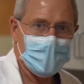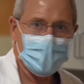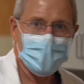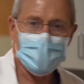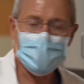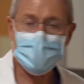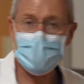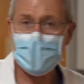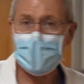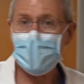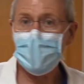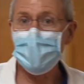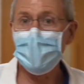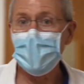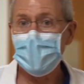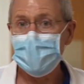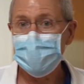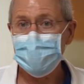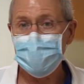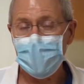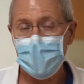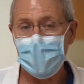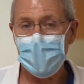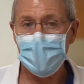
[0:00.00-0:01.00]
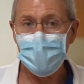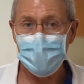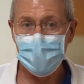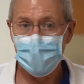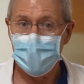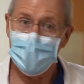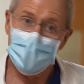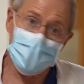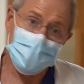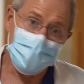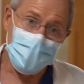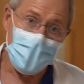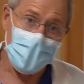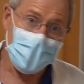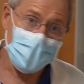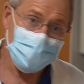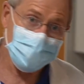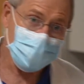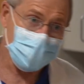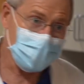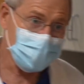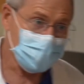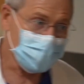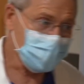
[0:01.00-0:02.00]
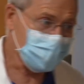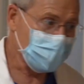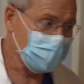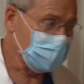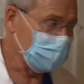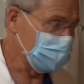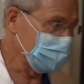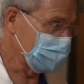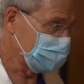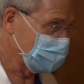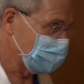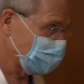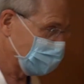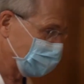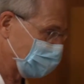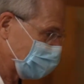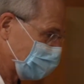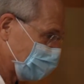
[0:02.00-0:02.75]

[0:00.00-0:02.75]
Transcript: And the second main setup room is my favorite room.